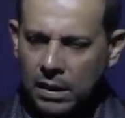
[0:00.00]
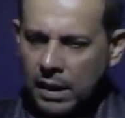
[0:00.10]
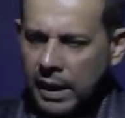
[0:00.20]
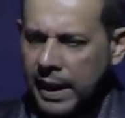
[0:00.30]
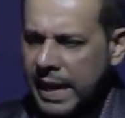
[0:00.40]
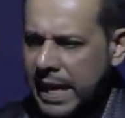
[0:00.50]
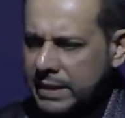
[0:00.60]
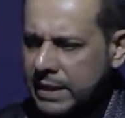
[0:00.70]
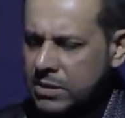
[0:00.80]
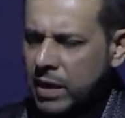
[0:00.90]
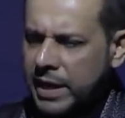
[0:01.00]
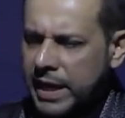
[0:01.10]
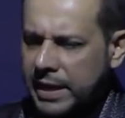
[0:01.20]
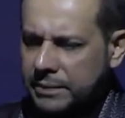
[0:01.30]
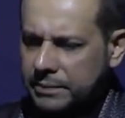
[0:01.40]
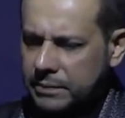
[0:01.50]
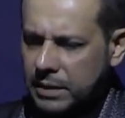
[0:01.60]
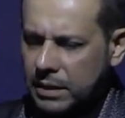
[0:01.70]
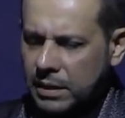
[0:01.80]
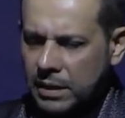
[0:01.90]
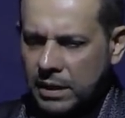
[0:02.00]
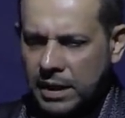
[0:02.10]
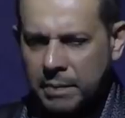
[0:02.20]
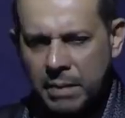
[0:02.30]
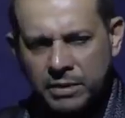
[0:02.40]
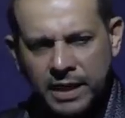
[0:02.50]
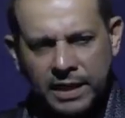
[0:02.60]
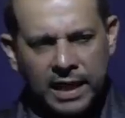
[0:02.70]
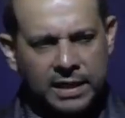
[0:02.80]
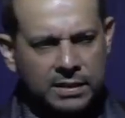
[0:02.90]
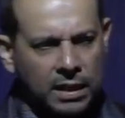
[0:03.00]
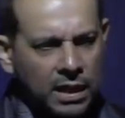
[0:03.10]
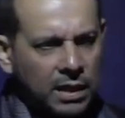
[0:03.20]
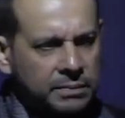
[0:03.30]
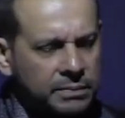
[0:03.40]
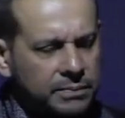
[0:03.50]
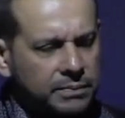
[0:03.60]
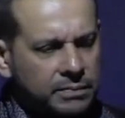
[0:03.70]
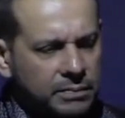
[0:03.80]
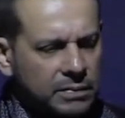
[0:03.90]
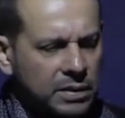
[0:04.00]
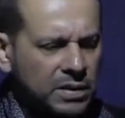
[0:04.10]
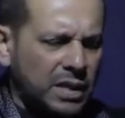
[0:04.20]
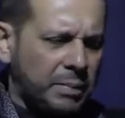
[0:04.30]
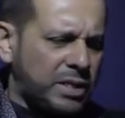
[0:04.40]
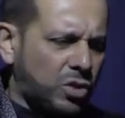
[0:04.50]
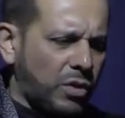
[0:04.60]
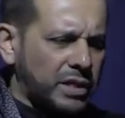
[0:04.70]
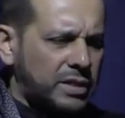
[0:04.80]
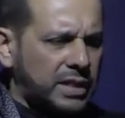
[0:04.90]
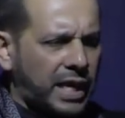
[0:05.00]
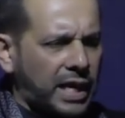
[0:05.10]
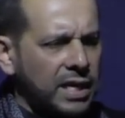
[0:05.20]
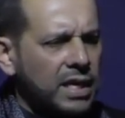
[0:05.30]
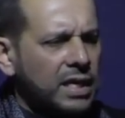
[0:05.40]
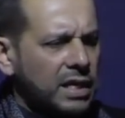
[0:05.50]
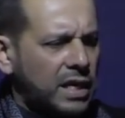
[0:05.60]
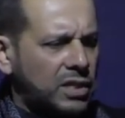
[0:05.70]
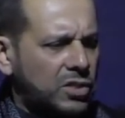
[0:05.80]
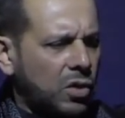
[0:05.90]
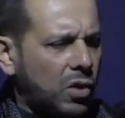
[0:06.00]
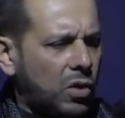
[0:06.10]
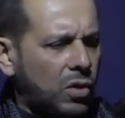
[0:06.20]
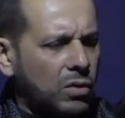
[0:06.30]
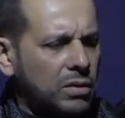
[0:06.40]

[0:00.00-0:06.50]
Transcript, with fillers: And as he is riding, Imam Hussein alayhi salam, some historians say he saw